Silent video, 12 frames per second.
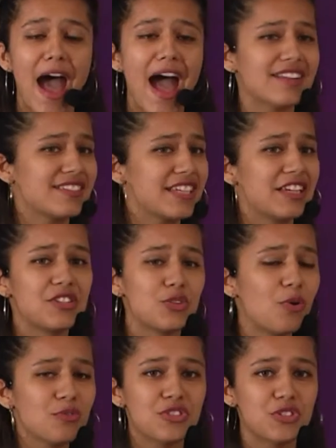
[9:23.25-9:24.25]
acting,
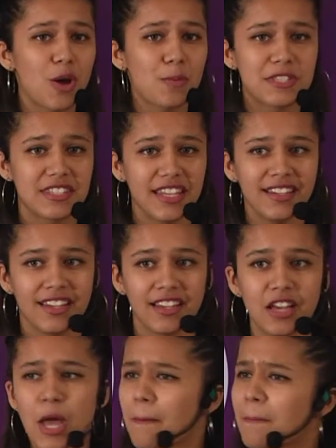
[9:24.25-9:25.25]
don't stop singing.